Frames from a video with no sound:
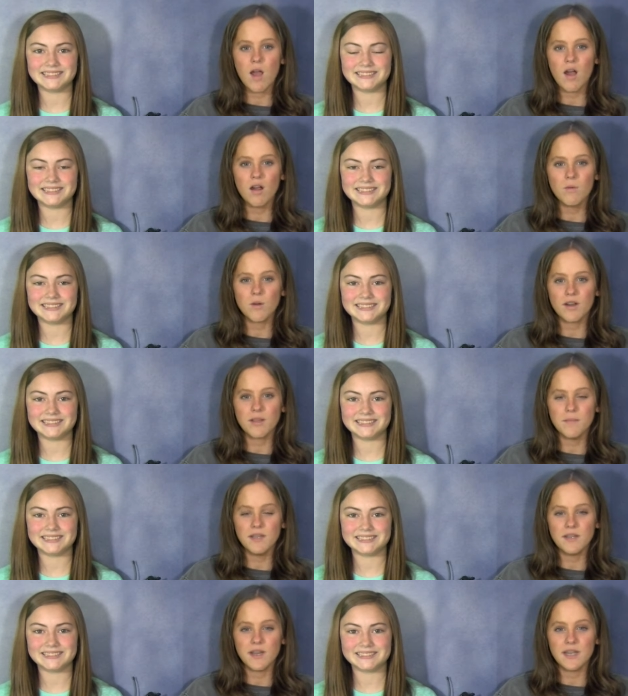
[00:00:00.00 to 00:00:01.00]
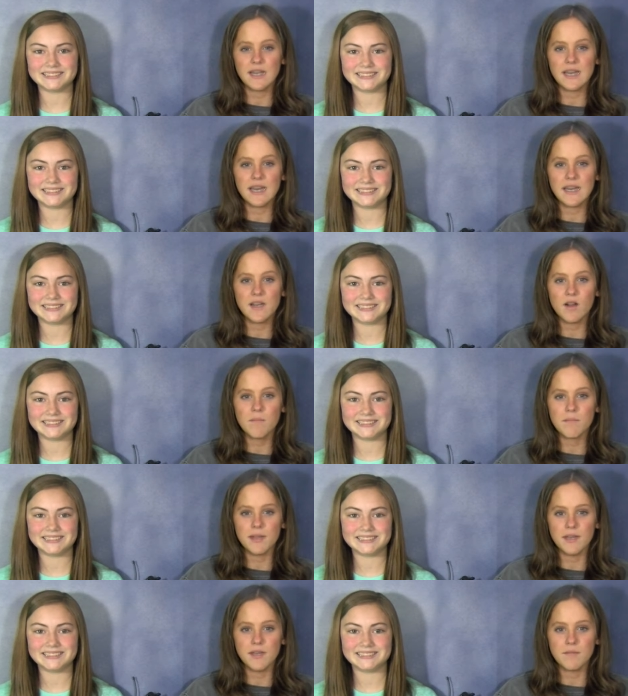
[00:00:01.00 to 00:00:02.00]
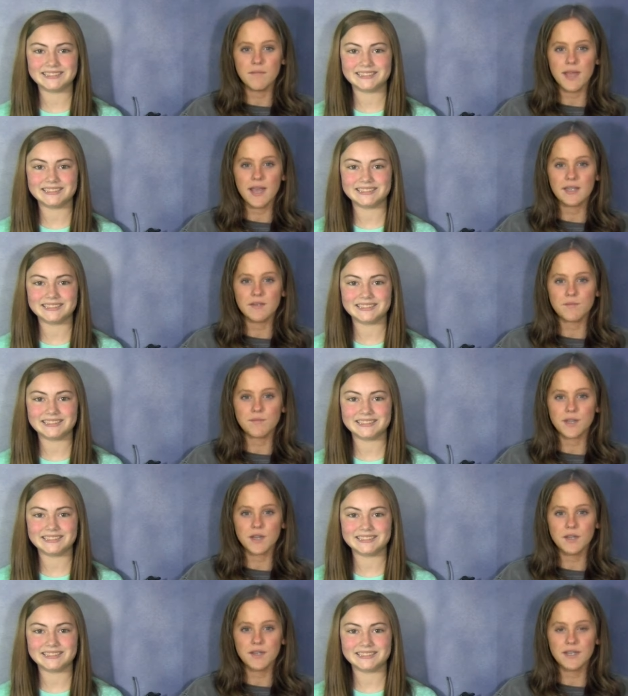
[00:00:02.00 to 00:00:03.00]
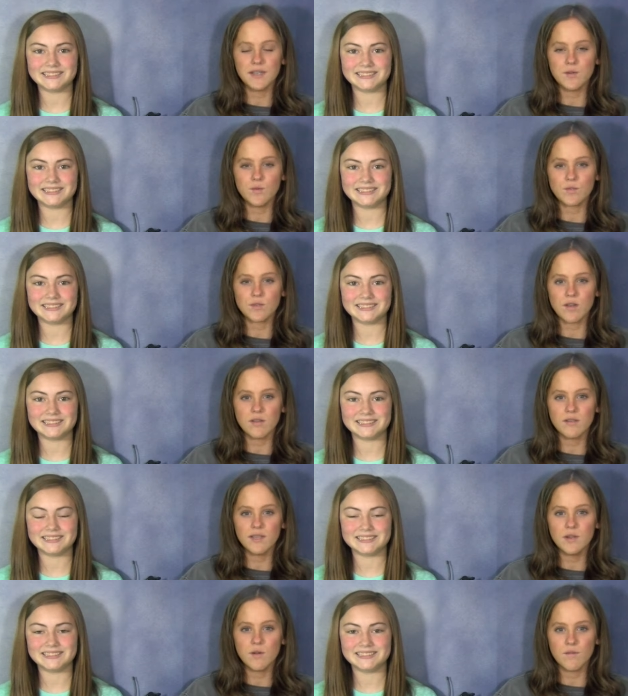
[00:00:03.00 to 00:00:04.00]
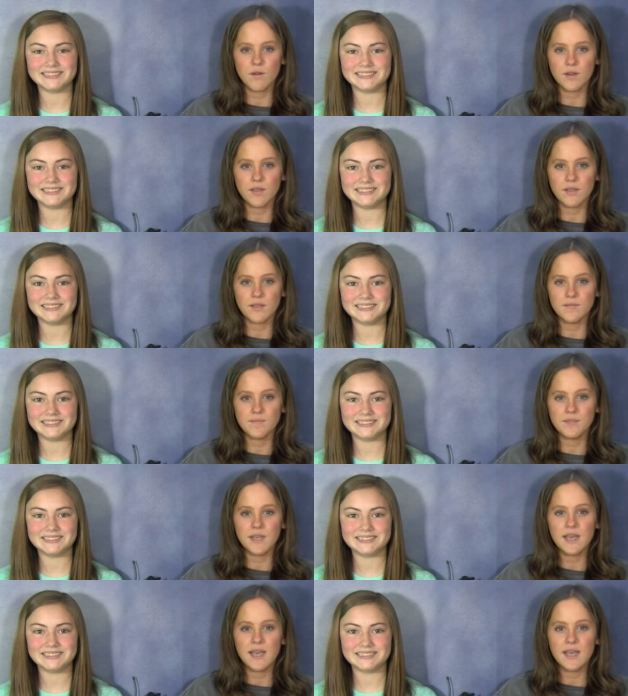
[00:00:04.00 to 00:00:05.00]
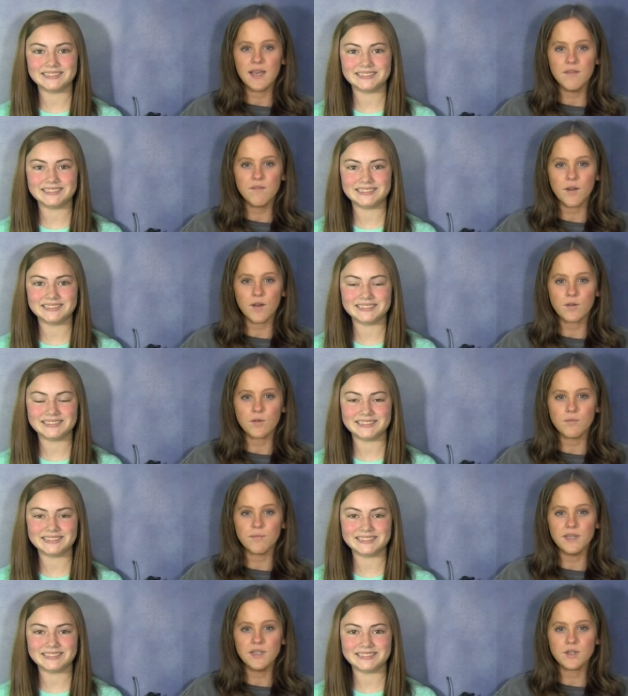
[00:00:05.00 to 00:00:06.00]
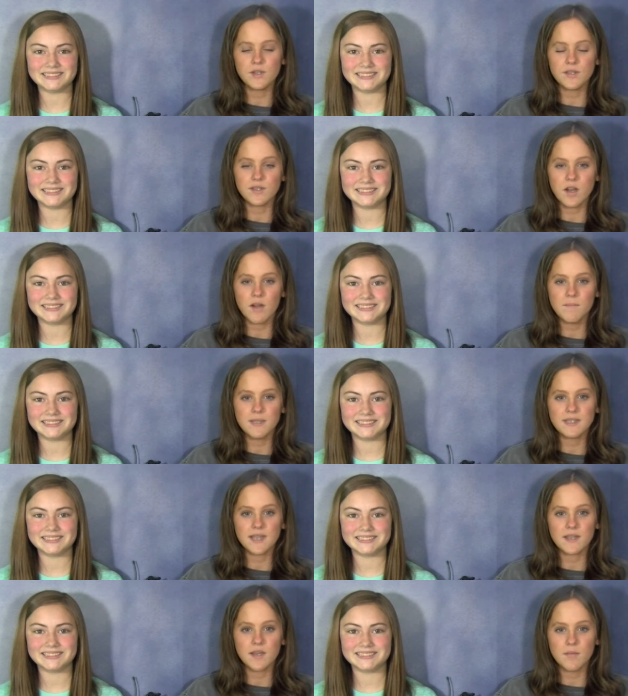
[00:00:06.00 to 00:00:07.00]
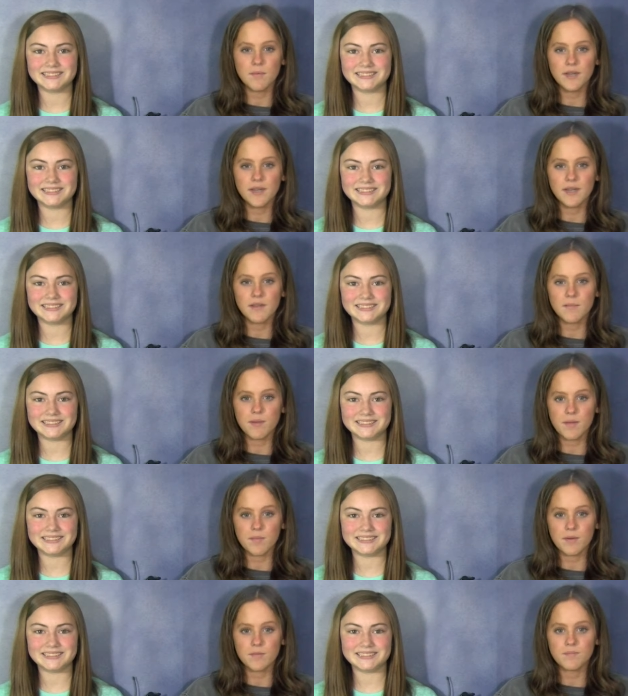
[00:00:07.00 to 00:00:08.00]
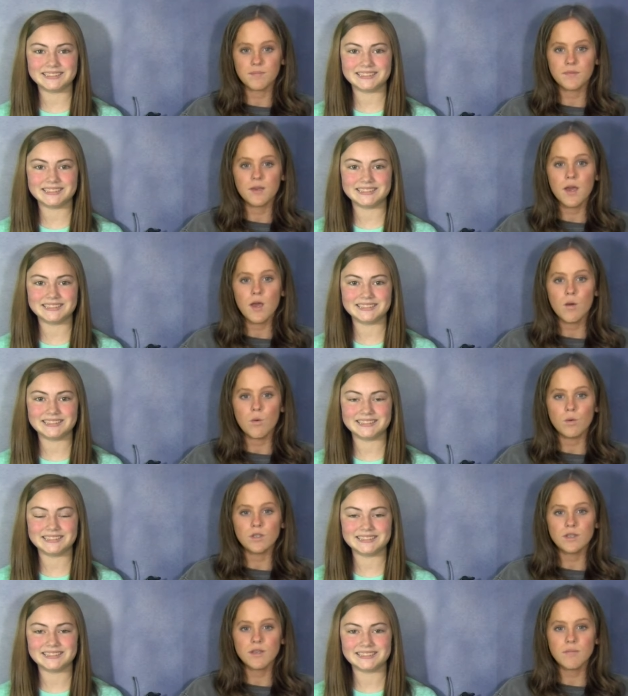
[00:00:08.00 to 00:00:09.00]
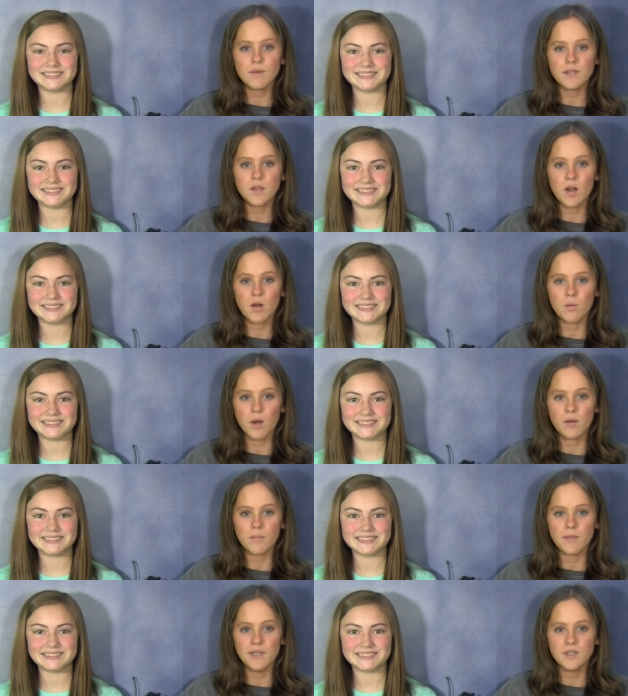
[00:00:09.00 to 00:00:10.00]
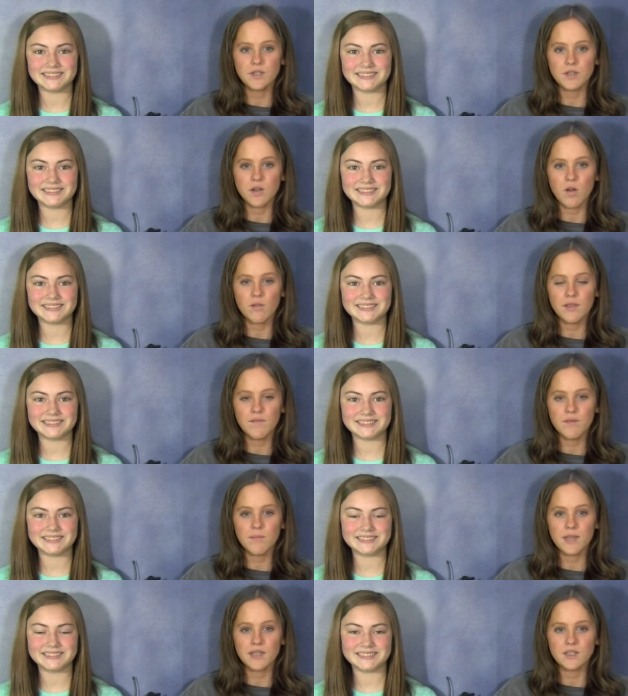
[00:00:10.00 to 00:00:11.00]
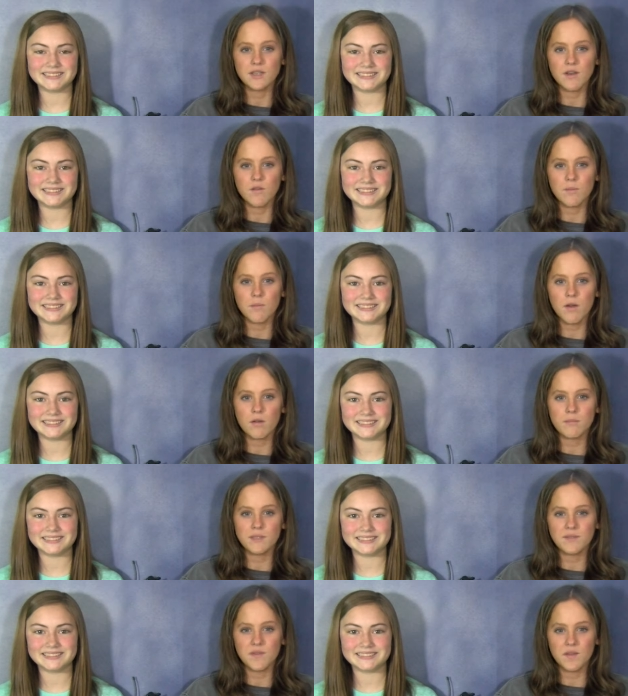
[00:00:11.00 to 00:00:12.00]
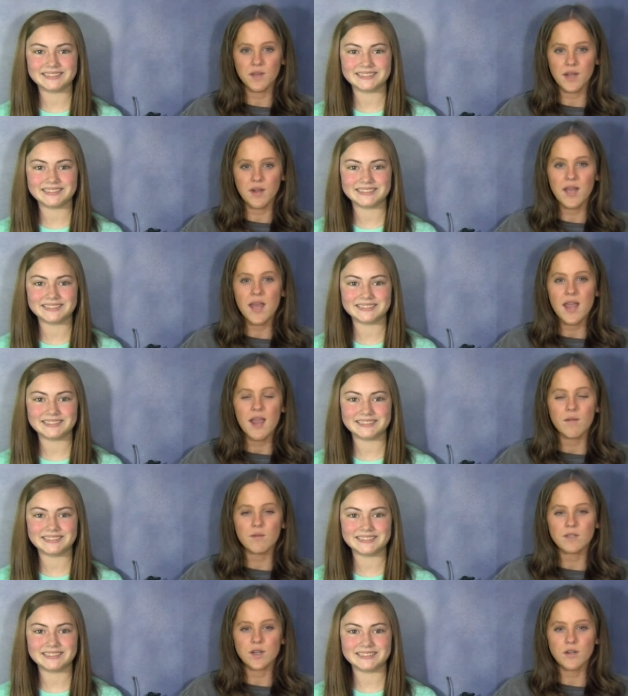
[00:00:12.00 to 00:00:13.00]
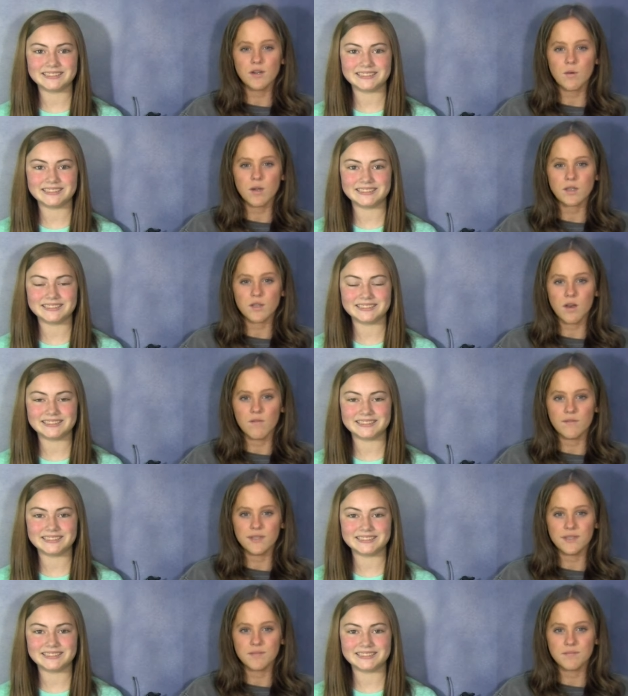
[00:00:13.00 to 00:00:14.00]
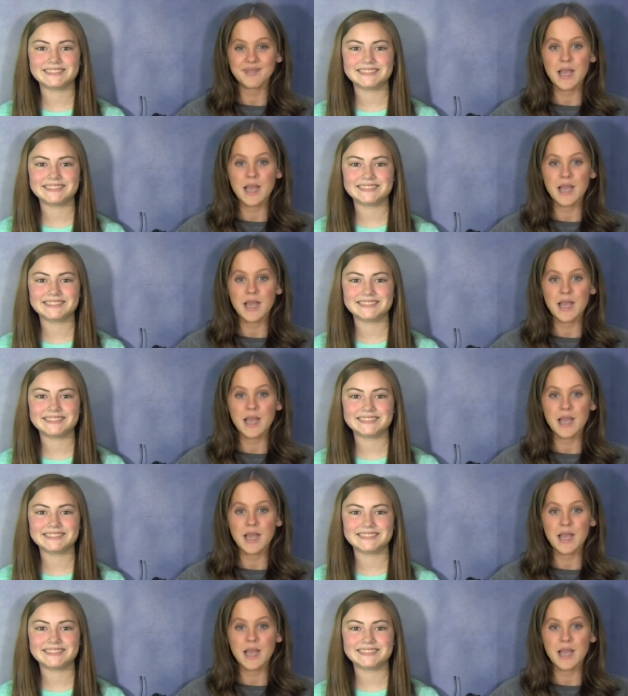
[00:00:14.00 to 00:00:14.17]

Speaker 1: Artwork can be done in any art medium and turned either horizontally or vertically. If vertical, be sure the top is at the upper end of the paper. Once you complete the artwork, be sure all the information on the bottom is filled out and return your work to the office.